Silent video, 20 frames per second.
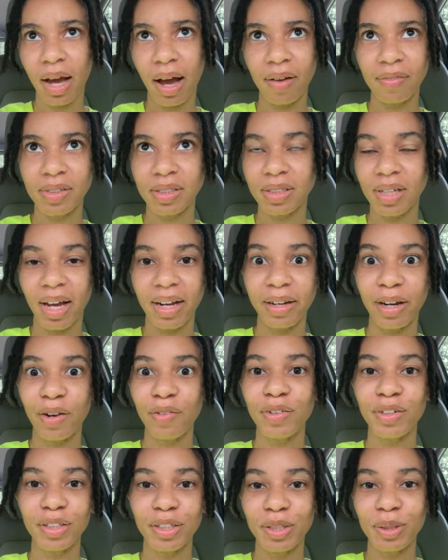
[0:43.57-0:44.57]
Obviously I
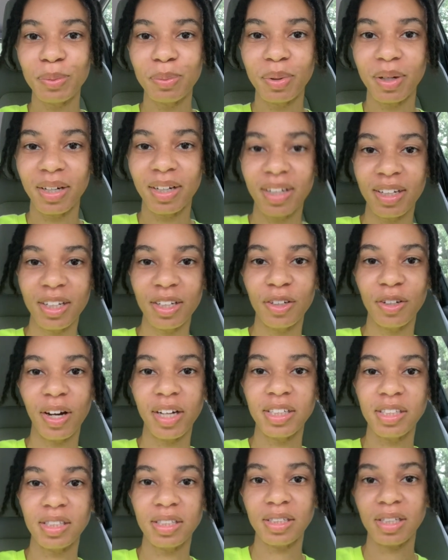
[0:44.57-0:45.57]
never do, but you know, I
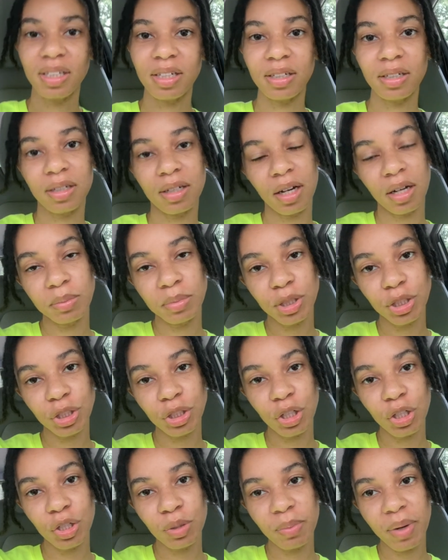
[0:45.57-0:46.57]
just come to
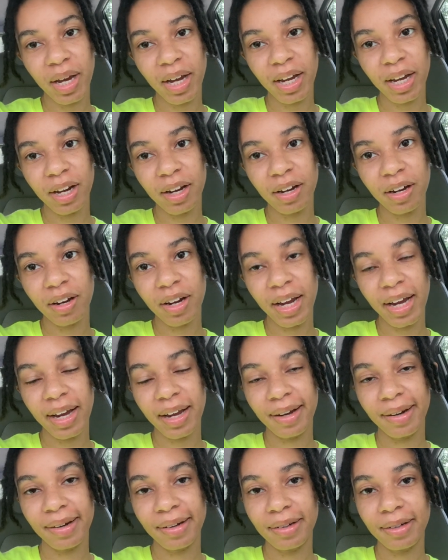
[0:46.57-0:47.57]
show you my hair.
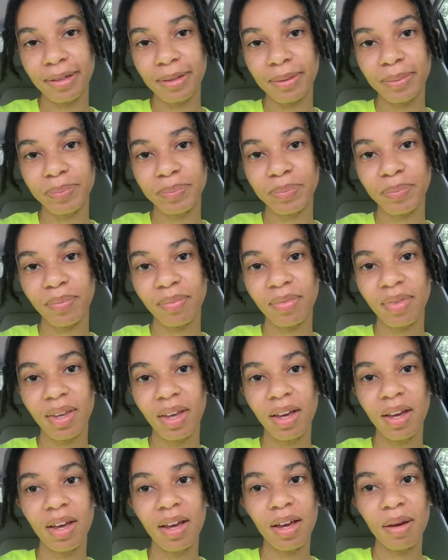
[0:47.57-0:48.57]
And
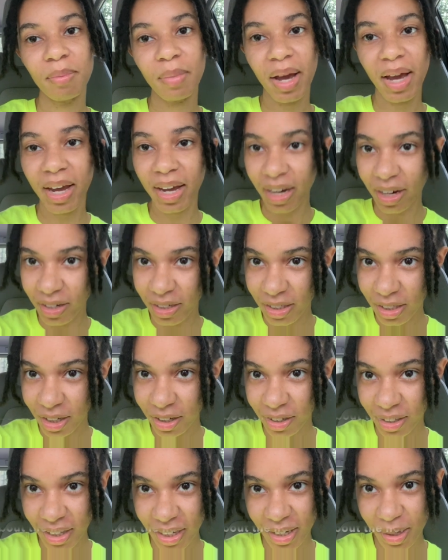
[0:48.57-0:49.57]
my hair is
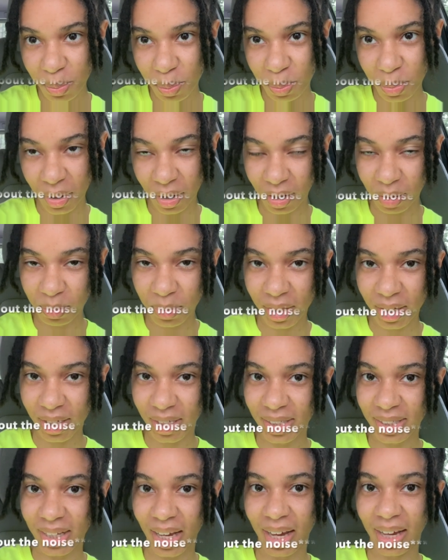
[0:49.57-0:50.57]
currently in a bun
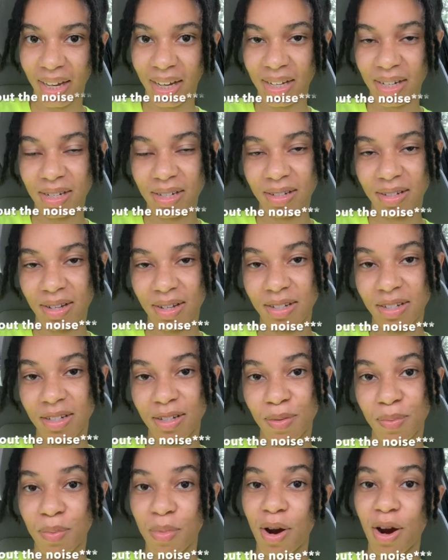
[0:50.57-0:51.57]
because I get it done
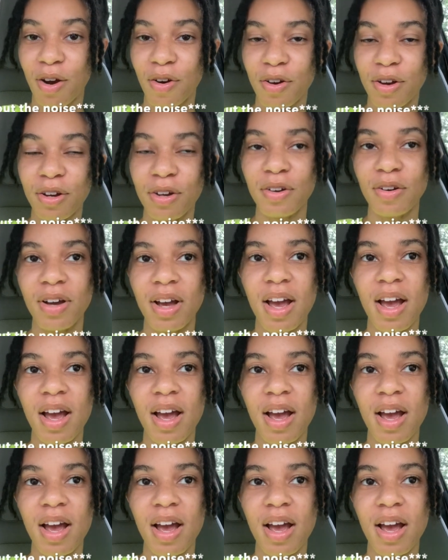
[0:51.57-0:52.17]
tomorrow.